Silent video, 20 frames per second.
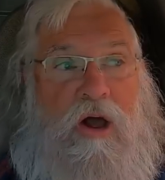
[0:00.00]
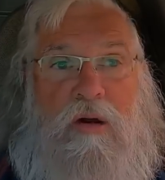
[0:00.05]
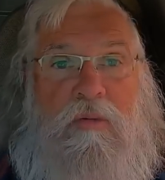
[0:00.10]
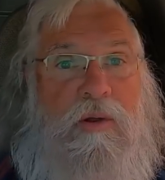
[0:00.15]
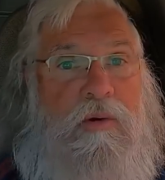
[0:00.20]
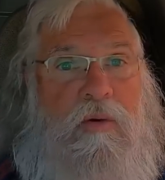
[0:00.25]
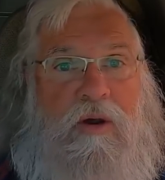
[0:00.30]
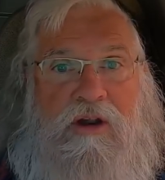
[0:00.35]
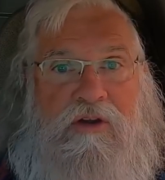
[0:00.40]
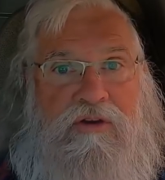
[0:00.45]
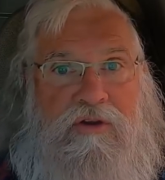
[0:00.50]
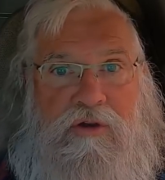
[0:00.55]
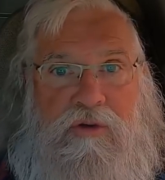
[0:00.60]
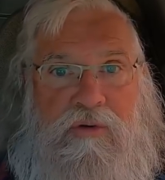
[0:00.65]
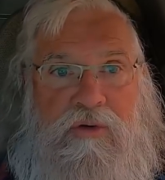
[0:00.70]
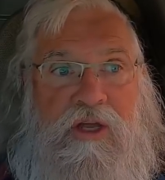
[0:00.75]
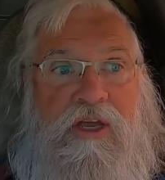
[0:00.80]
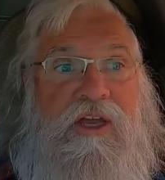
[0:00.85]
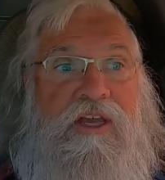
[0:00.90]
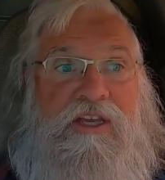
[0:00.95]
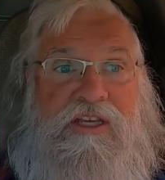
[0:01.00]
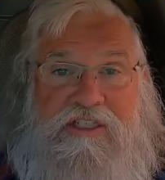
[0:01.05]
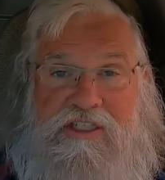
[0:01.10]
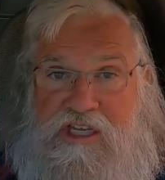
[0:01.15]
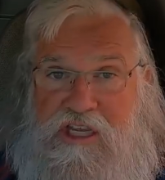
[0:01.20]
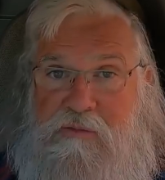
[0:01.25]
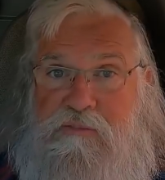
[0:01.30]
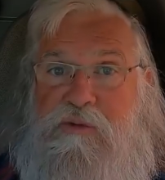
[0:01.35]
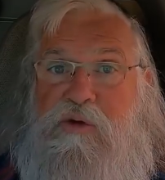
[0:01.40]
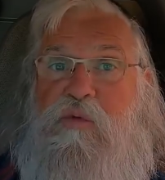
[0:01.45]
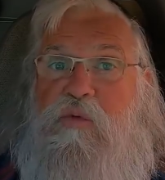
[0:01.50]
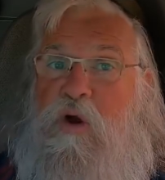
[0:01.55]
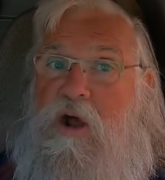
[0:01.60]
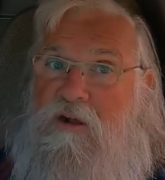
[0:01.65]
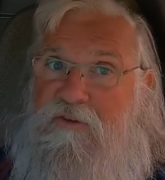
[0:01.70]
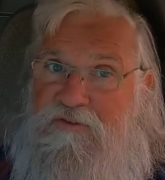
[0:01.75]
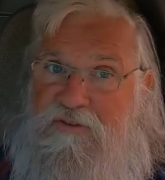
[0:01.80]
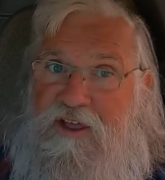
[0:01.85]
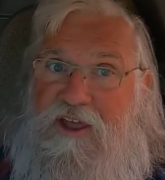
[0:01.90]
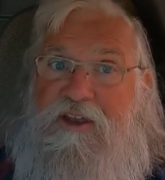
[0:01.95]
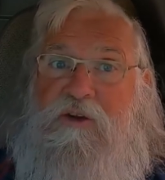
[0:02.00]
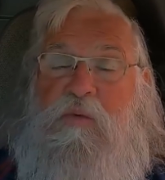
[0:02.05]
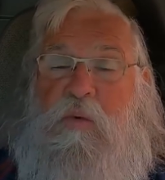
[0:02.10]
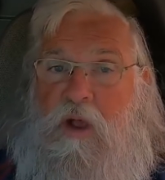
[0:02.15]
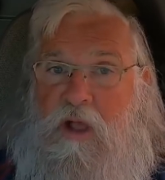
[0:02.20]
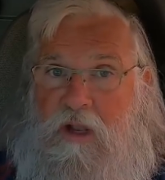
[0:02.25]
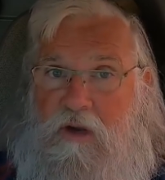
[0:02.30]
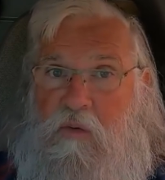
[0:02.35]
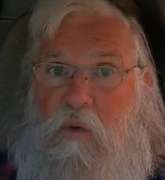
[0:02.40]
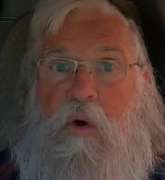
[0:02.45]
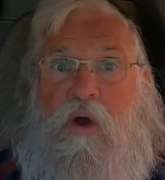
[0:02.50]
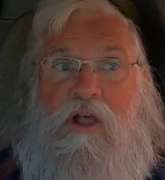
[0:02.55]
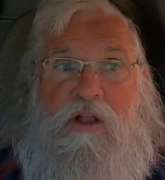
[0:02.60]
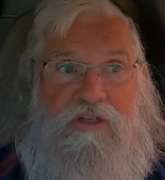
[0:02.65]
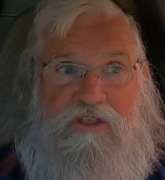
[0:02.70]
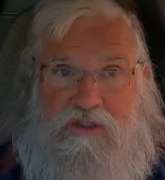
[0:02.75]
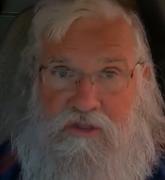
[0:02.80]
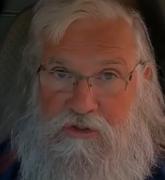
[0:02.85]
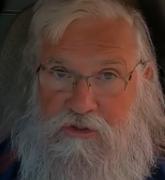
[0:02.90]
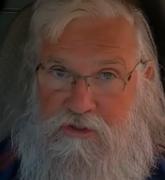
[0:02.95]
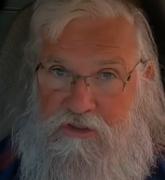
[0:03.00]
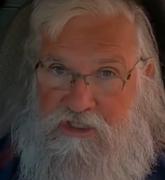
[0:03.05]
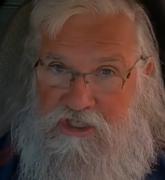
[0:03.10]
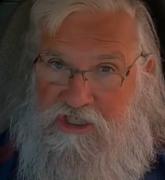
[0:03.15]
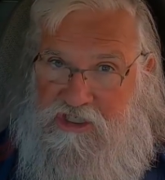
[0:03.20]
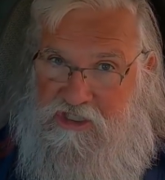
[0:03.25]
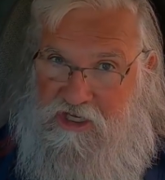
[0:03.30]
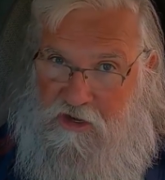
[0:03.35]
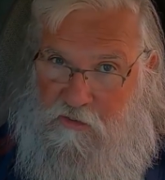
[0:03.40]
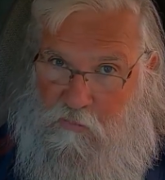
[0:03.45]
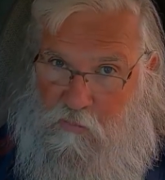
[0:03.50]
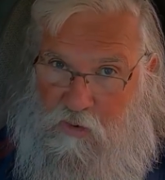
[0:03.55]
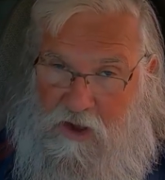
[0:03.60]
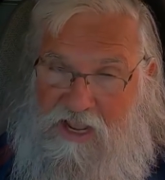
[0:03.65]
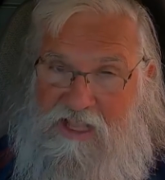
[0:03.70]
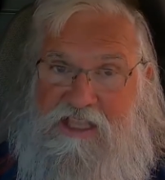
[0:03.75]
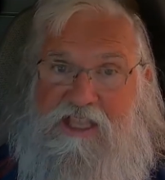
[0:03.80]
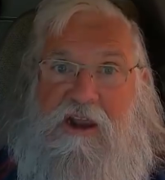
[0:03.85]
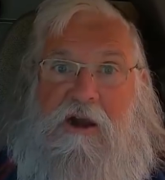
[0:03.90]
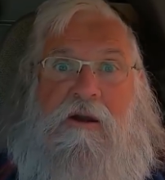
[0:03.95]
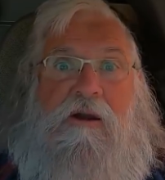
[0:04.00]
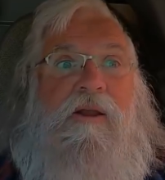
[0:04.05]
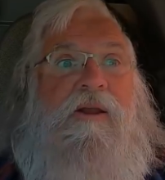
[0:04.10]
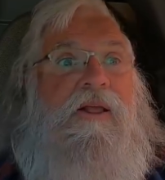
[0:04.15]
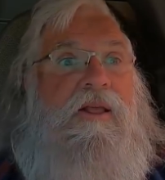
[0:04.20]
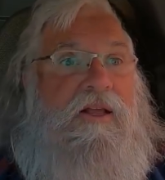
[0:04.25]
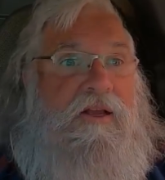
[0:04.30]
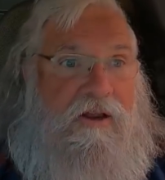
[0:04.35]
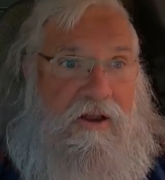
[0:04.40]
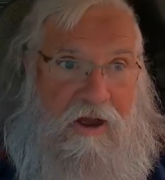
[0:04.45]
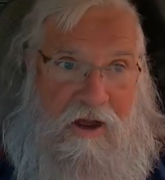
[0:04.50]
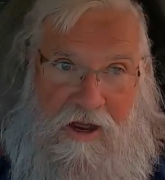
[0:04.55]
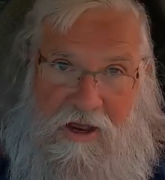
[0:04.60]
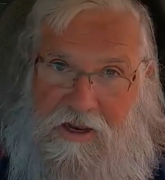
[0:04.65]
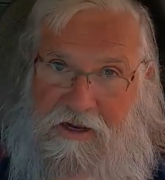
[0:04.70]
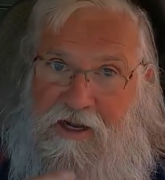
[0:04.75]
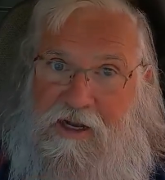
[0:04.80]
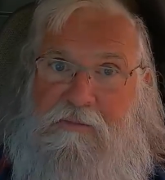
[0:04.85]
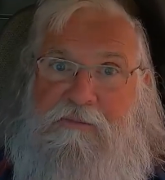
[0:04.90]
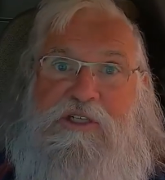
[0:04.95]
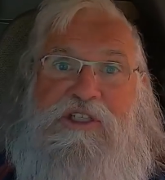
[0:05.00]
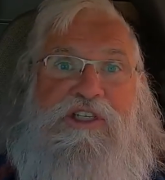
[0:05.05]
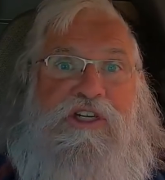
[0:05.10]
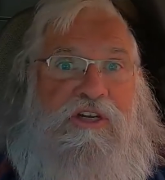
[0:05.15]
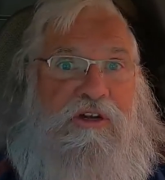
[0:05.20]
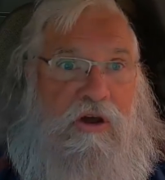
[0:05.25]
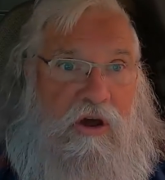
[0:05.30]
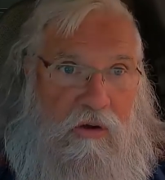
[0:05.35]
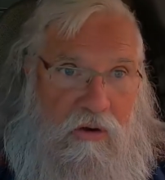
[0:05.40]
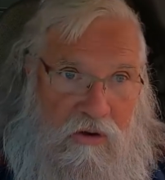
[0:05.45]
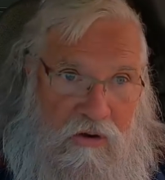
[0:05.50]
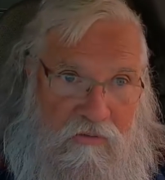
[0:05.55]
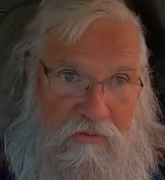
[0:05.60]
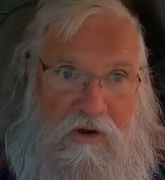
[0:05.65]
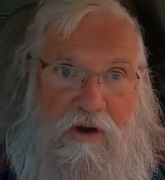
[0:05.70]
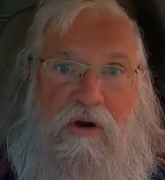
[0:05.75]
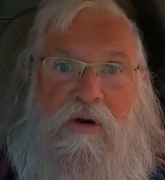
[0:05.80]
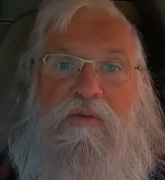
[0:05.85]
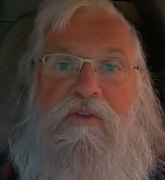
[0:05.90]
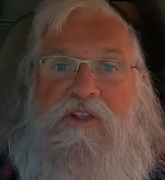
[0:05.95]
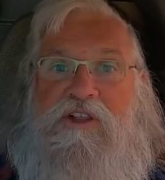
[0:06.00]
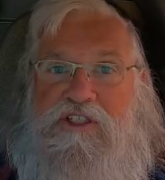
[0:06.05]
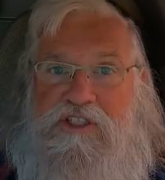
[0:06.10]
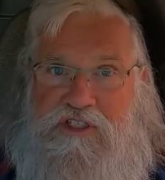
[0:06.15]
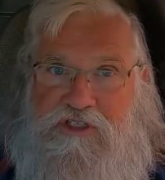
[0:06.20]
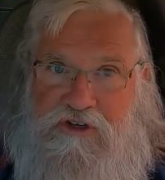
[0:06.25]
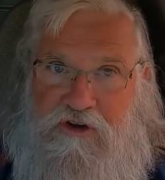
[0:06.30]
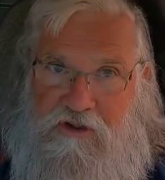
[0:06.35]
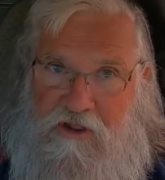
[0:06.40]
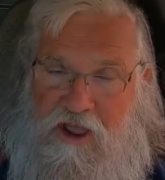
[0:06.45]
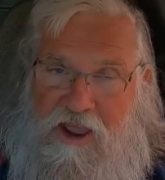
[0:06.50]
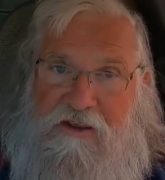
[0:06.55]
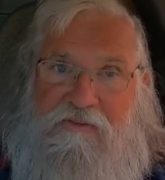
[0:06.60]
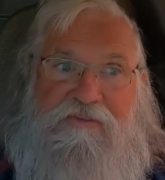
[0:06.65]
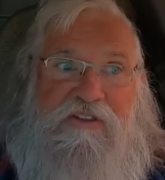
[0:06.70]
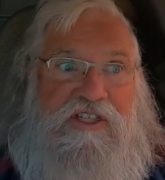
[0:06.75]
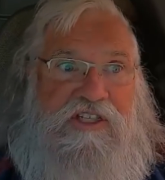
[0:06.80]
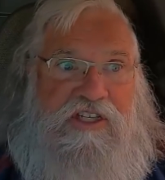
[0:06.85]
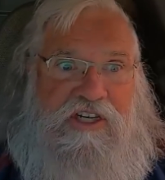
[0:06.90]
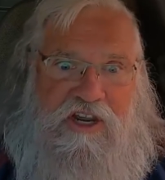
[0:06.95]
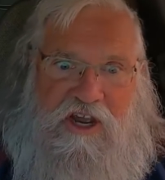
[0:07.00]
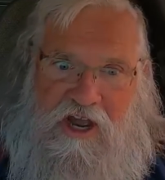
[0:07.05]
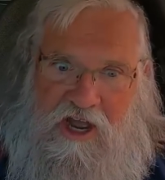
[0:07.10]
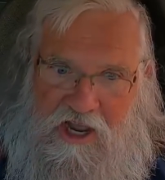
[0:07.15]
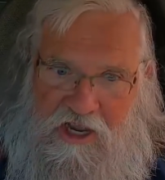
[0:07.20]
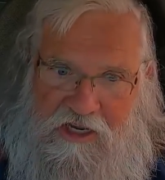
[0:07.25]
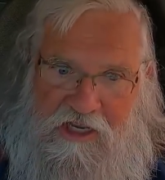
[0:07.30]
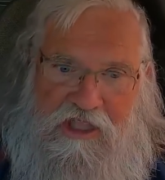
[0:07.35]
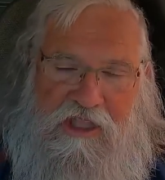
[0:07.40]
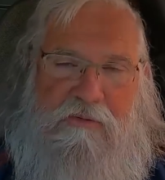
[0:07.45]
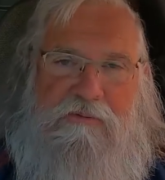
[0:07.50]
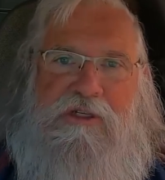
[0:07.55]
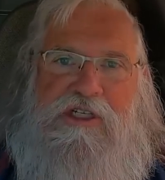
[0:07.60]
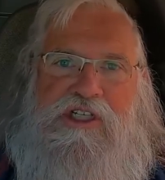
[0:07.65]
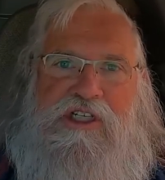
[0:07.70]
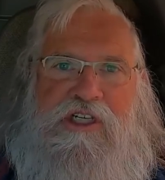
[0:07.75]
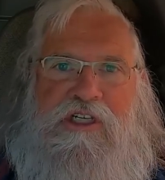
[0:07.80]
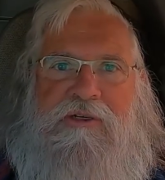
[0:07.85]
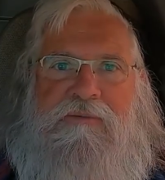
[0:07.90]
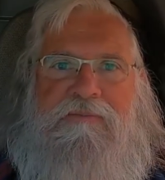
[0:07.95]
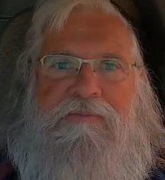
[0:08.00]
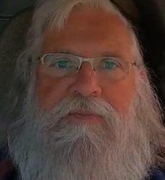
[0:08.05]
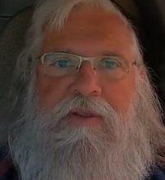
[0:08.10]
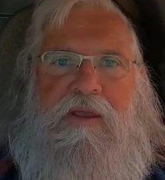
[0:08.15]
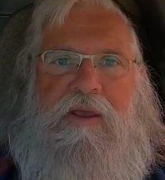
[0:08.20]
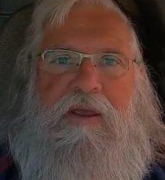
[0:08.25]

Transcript: All we want to do is keep you well-fed and well-oiled so you'll just stay right there, cog in the machine, over and over. This is your life, this cog in the machine.